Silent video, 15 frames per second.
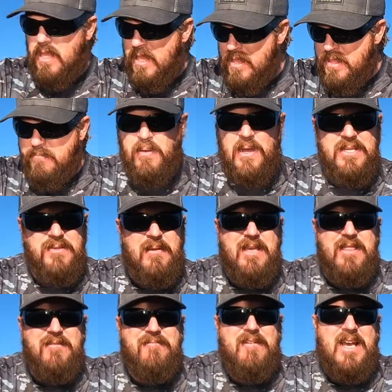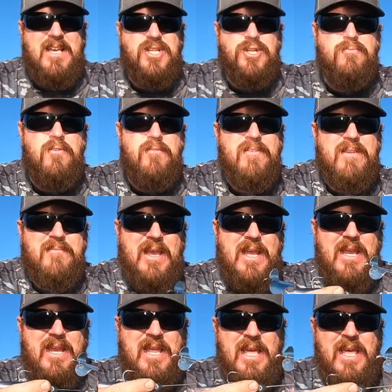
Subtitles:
the buzz bait, the faster moving bait,